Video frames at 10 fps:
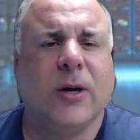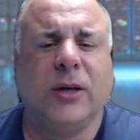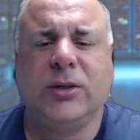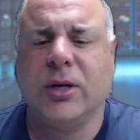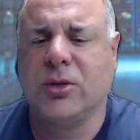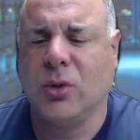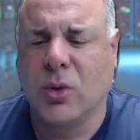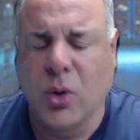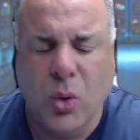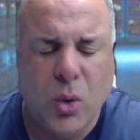additional
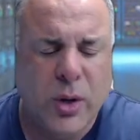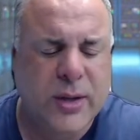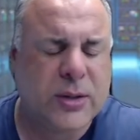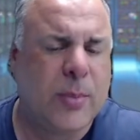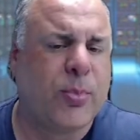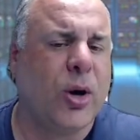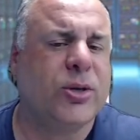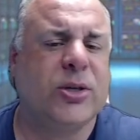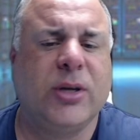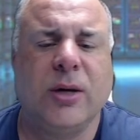coins and
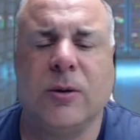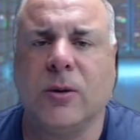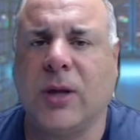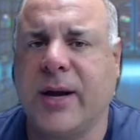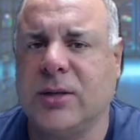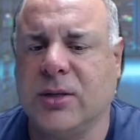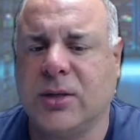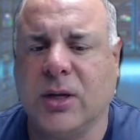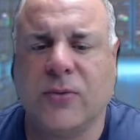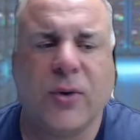purchasing
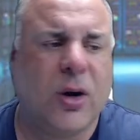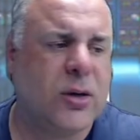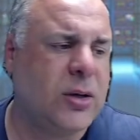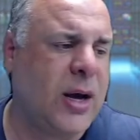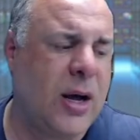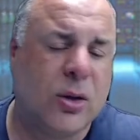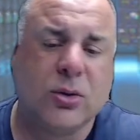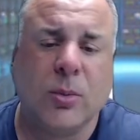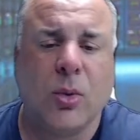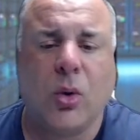licenses for $100
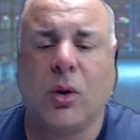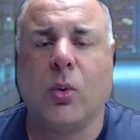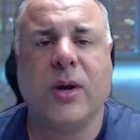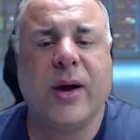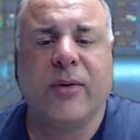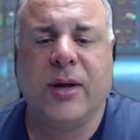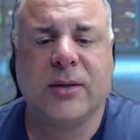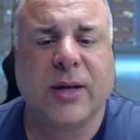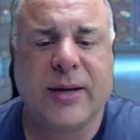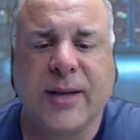or more or whatever it
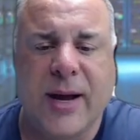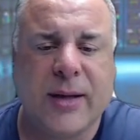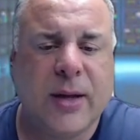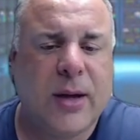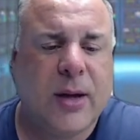is like that.